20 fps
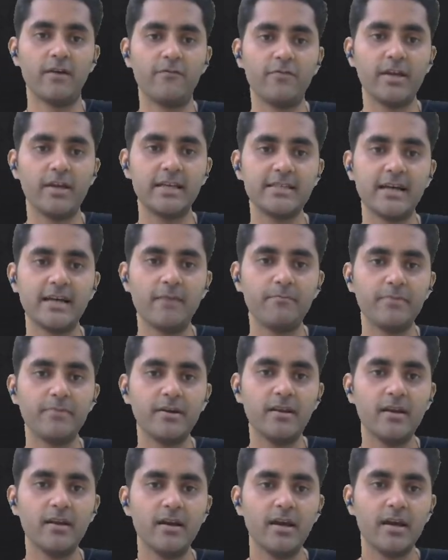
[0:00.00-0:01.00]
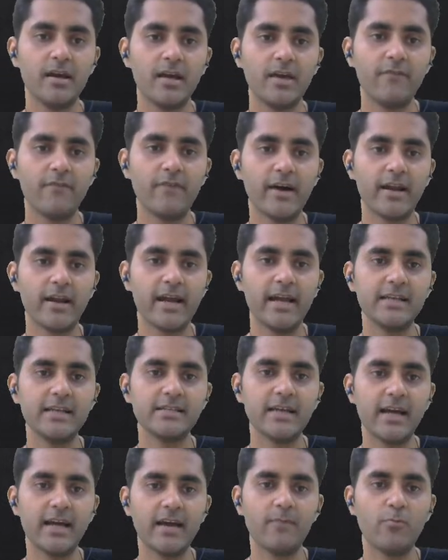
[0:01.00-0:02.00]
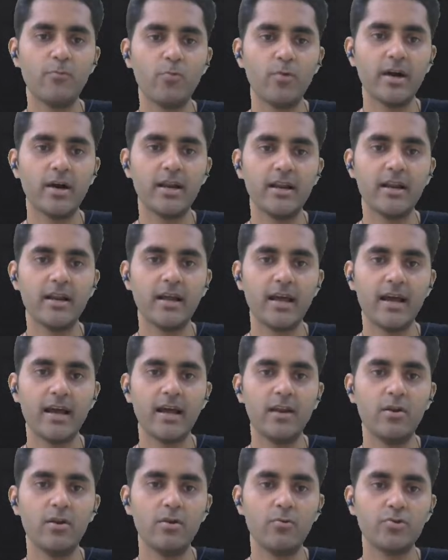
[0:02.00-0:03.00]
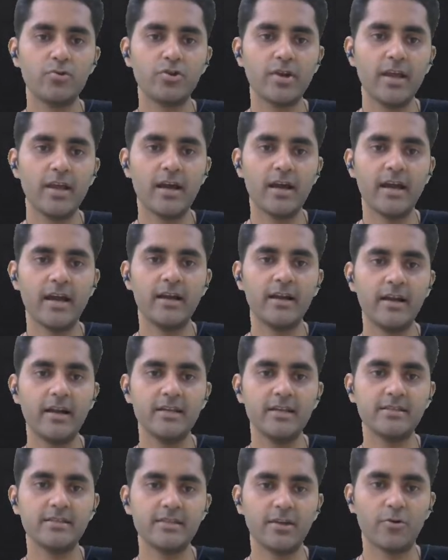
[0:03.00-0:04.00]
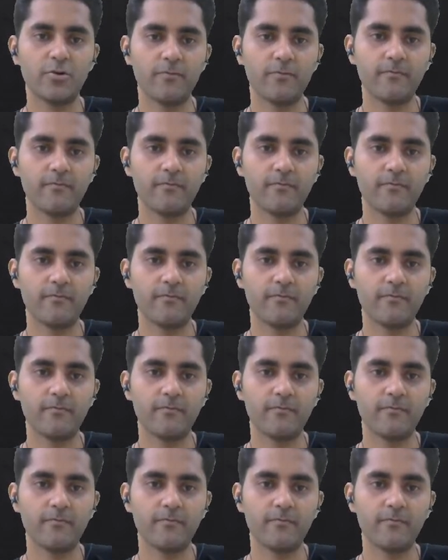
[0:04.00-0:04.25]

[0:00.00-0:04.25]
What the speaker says: For example, if I write m1 L3 and t0,